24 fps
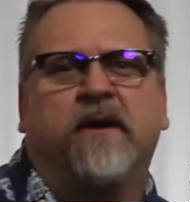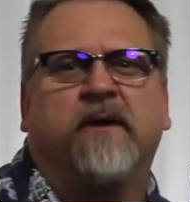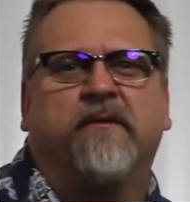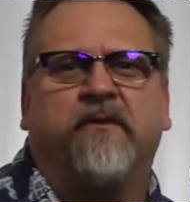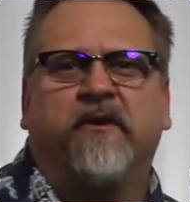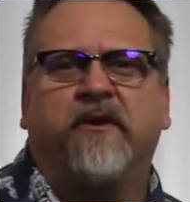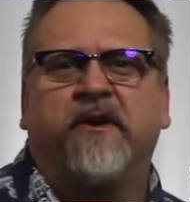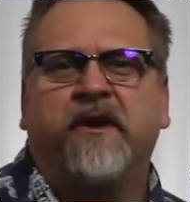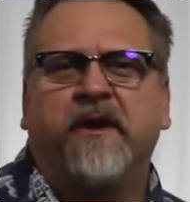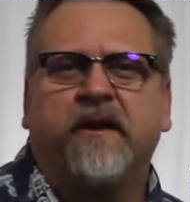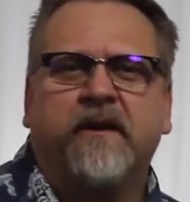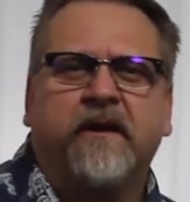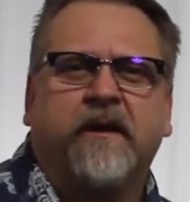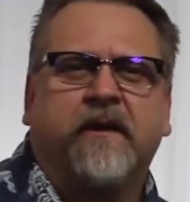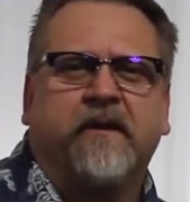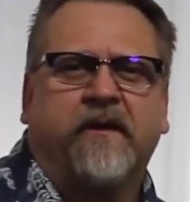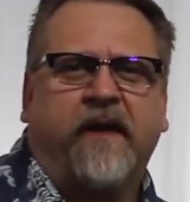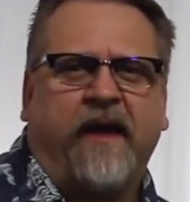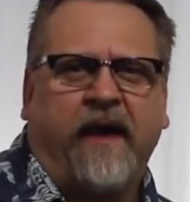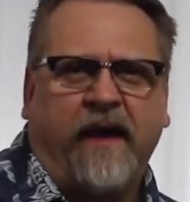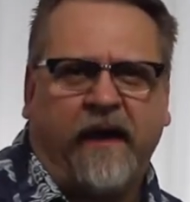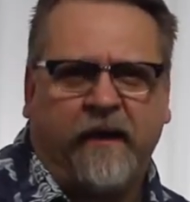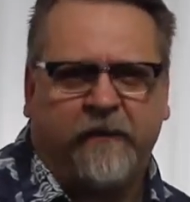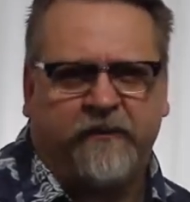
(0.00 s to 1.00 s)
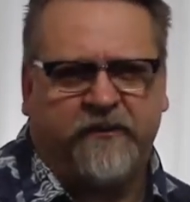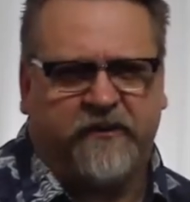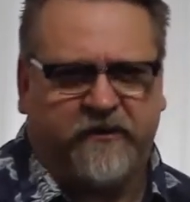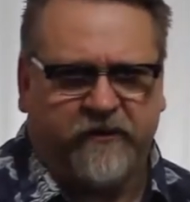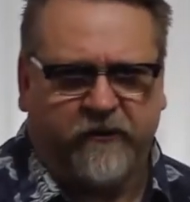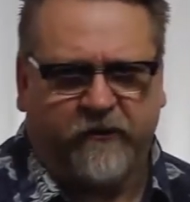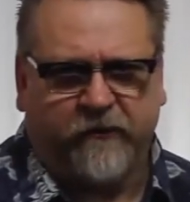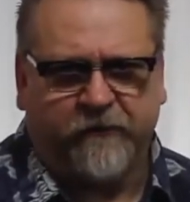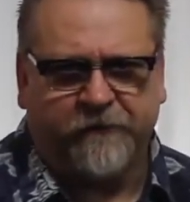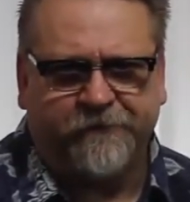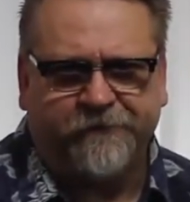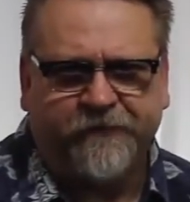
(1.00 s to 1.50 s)
of your DLL
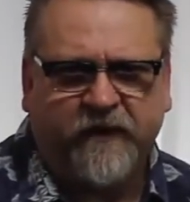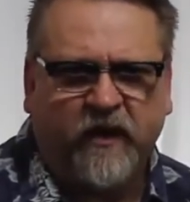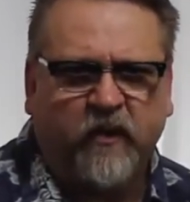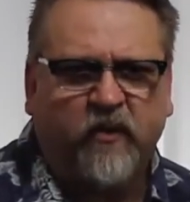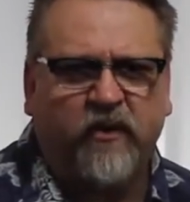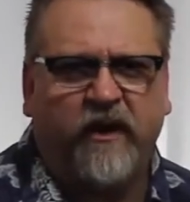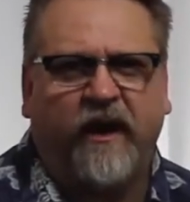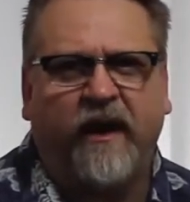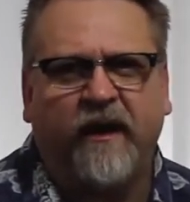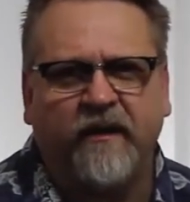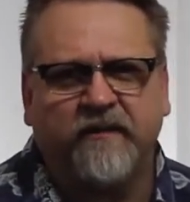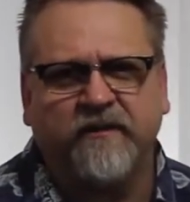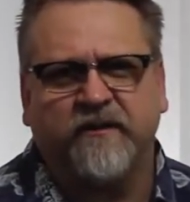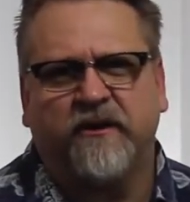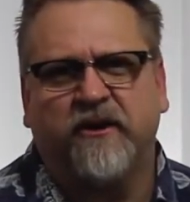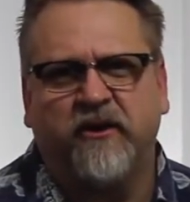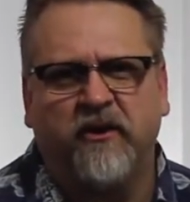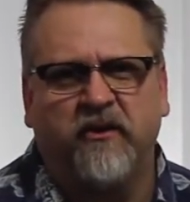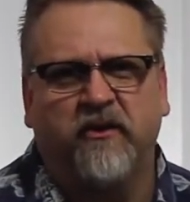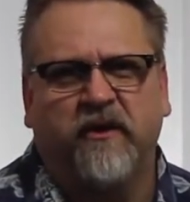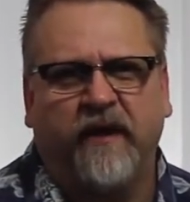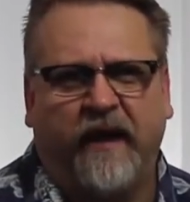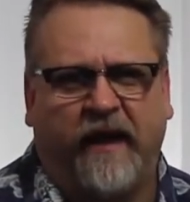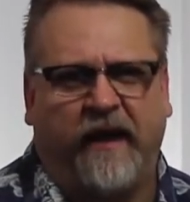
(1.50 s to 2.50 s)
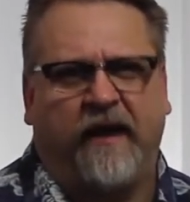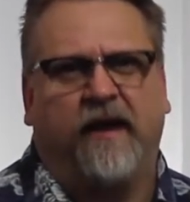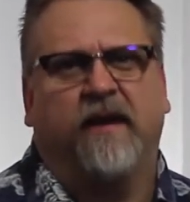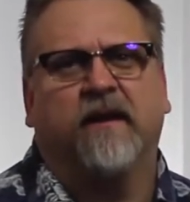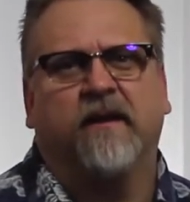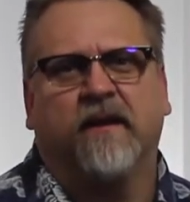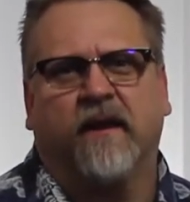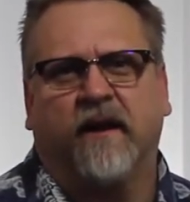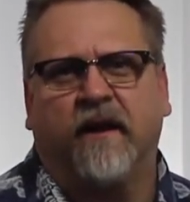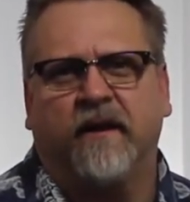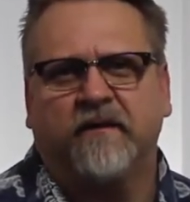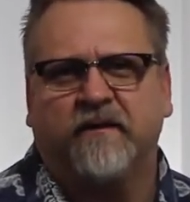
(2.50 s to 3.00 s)
capstone, we're asking you to
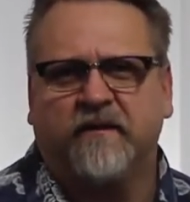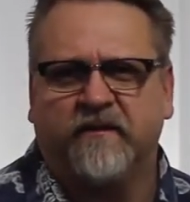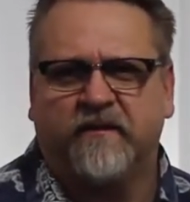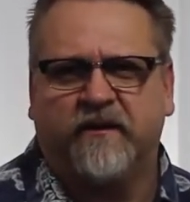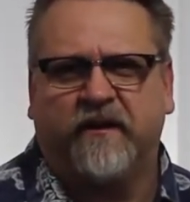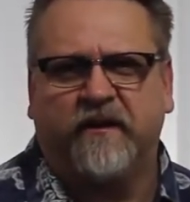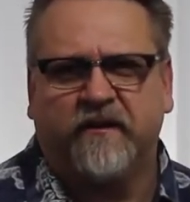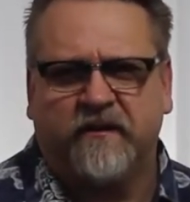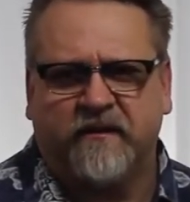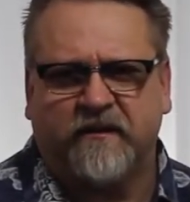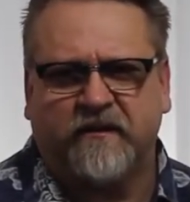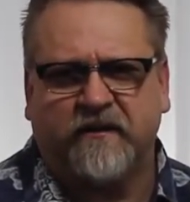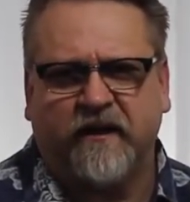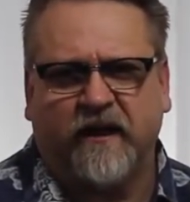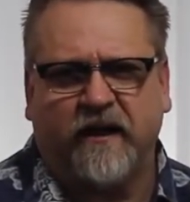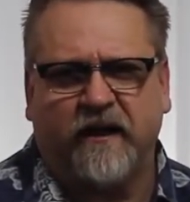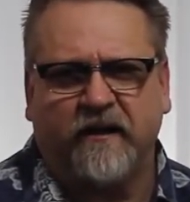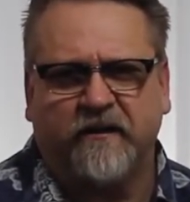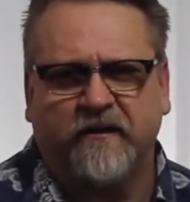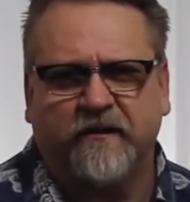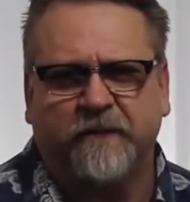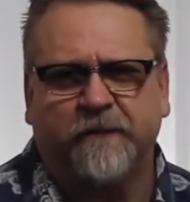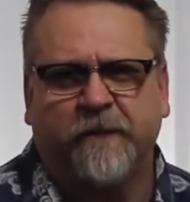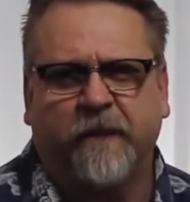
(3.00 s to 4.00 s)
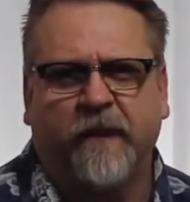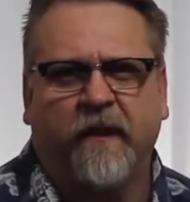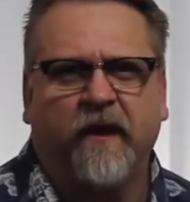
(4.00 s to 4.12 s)
analyze and synthesize